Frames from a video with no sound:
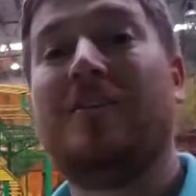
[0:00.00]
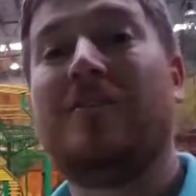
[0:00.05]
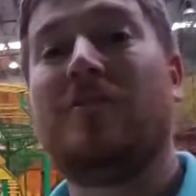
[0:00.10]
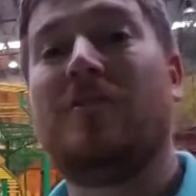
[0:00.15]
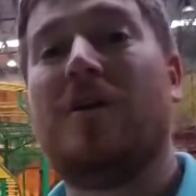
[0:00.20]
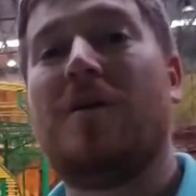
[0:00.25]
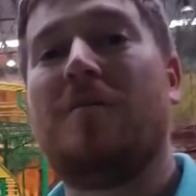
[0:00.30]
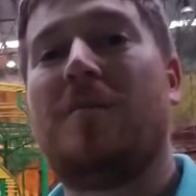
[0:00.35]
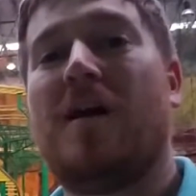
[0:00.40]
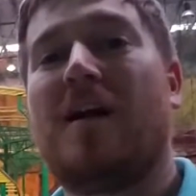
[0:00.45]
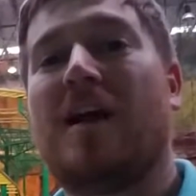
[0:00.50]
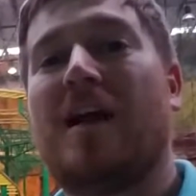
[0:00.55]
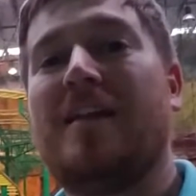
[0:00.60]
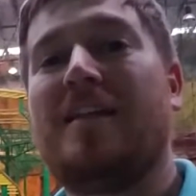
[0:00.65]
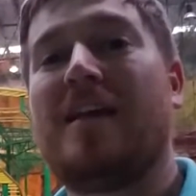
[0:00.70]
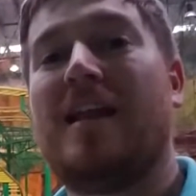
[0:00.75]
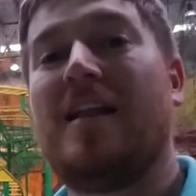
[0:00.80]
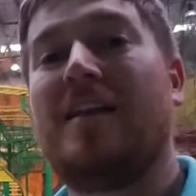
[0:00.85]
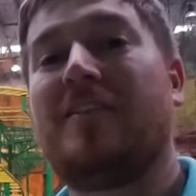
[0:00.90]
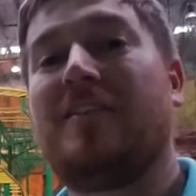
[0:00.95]
So we're at Parque
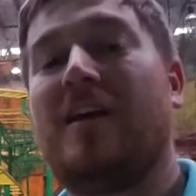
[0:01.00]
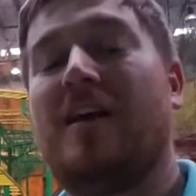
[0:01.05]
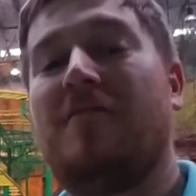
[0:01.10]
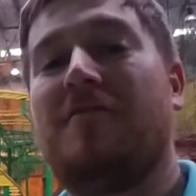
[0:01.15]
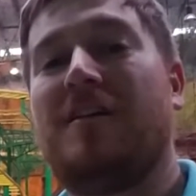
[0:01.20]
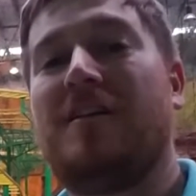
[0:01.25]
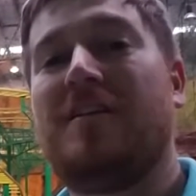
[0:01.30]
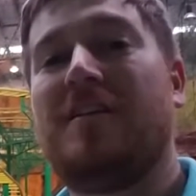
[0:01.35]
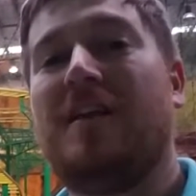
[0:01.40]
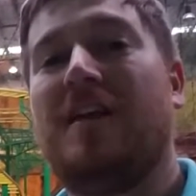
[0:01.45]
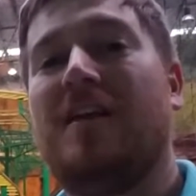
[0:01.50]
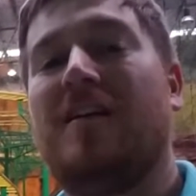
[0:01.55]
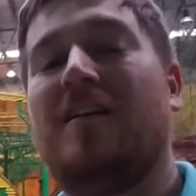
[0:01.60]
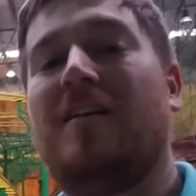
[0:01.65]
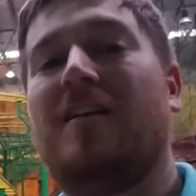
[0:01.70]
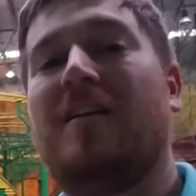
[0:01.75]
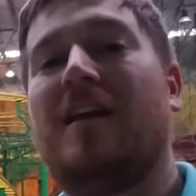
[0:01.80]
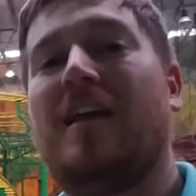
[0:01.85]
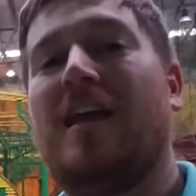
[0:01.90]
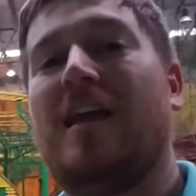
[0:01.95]
de la Selva
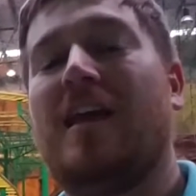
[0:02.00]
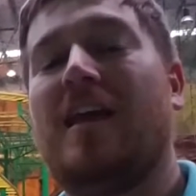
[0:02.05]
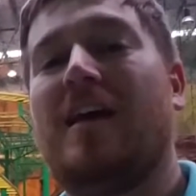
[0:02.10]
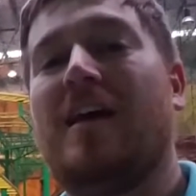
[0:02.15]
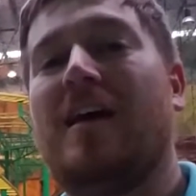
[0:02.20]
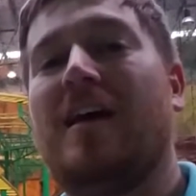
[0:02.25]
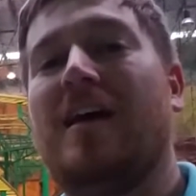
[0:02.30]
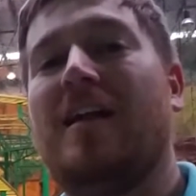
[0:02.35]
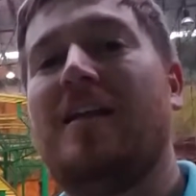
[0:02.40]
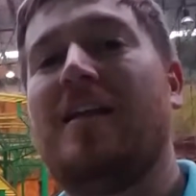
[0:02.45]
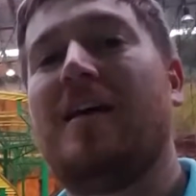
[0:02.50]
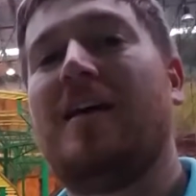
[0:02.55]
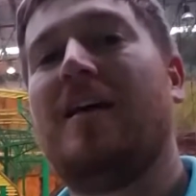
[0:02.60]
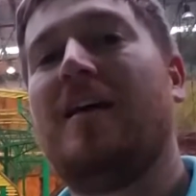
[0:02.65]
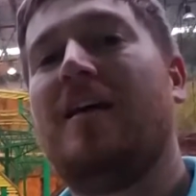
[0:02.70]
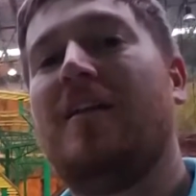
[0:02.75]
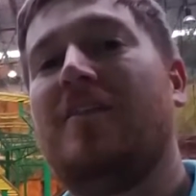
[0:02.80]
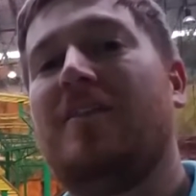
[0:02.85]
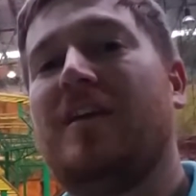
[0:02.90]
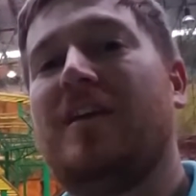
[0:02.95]
here in
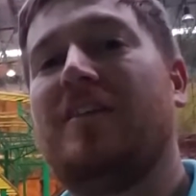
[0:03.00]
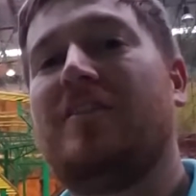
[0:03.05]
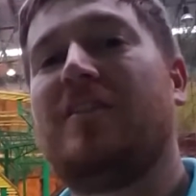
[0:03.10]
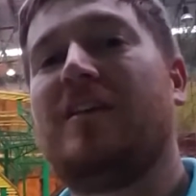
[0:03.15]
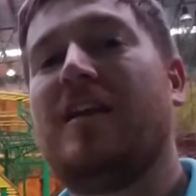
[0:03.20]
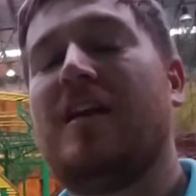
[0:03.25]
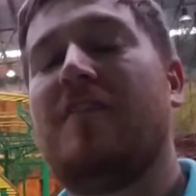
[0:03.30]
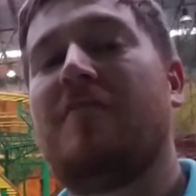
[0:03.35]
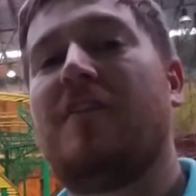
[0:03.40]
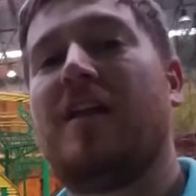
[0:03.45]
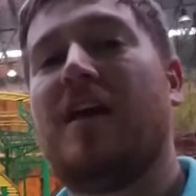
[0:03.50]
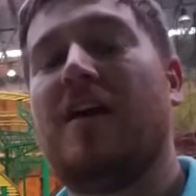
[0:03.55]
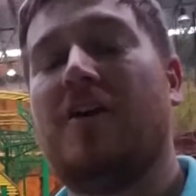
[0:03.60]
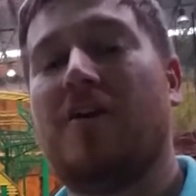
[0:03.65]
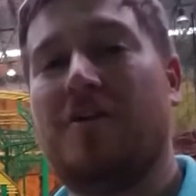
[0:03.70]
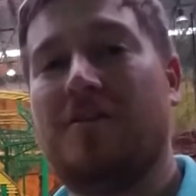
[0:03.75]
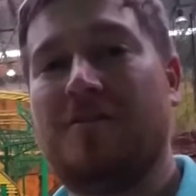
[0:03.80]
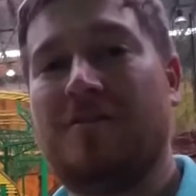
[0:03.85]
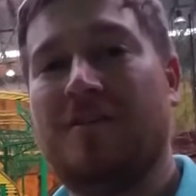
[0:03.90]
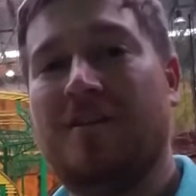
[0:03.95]
the city of
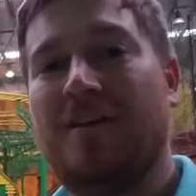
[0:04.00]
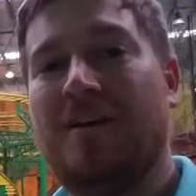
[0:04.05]
León,